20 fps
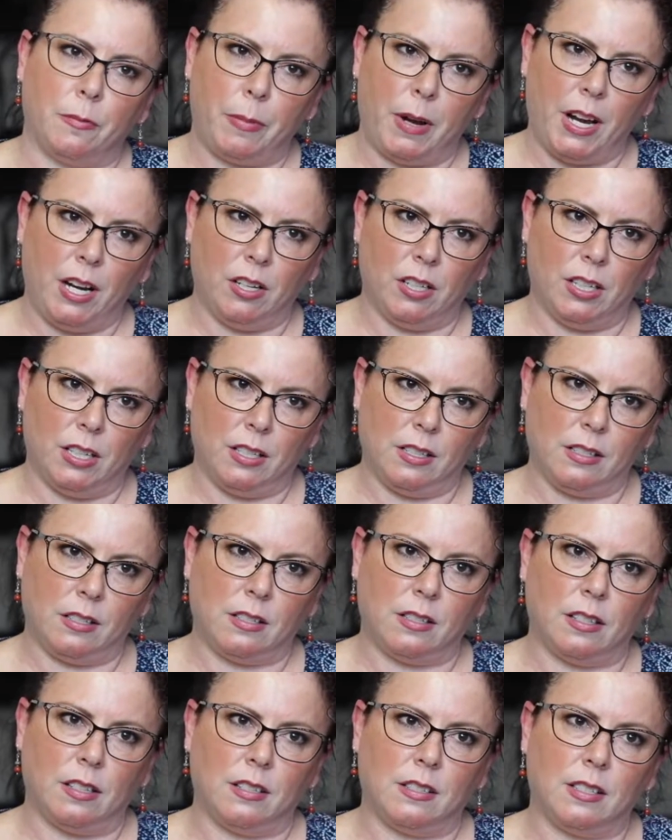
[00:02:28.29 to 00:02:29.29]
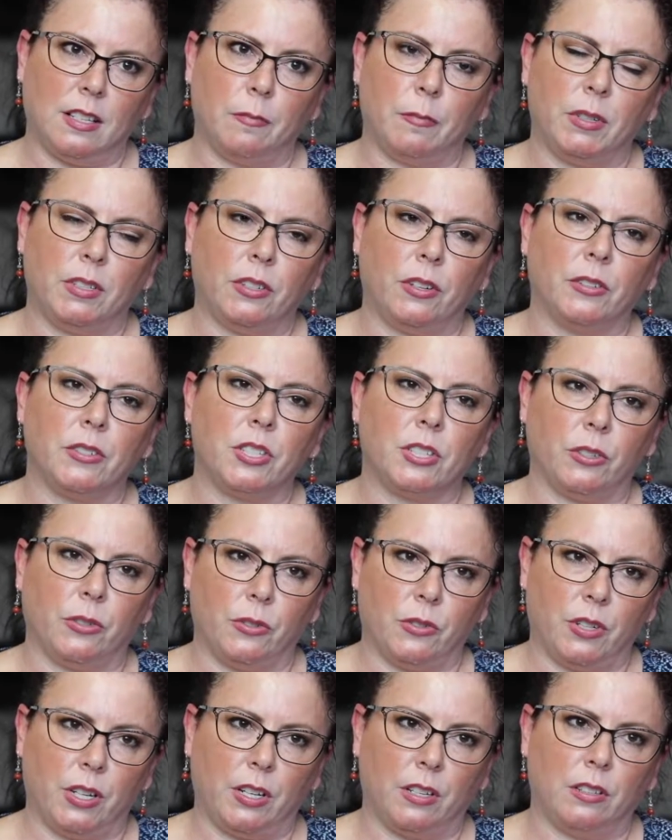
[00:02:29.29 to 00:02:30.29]
parents, some adult
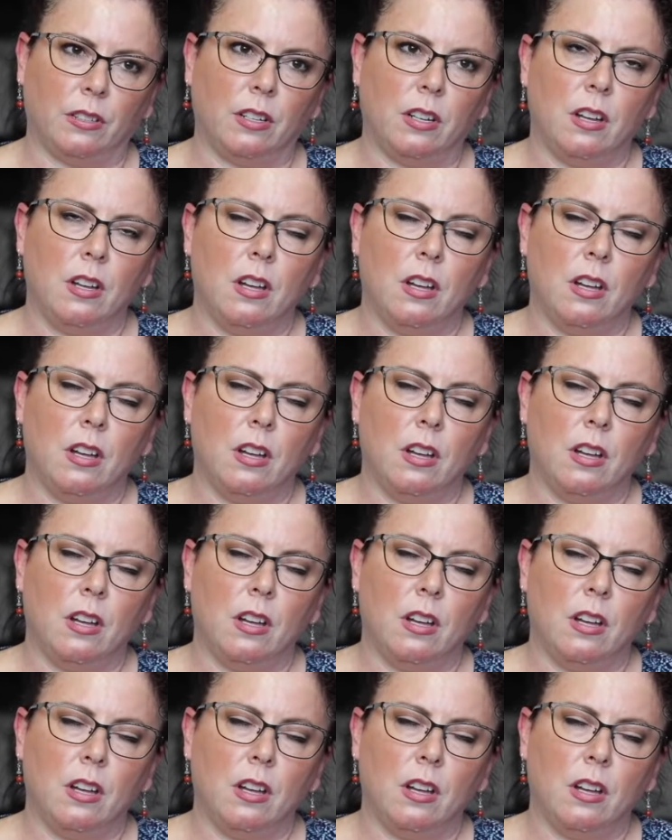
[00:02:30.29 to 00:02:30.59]
children.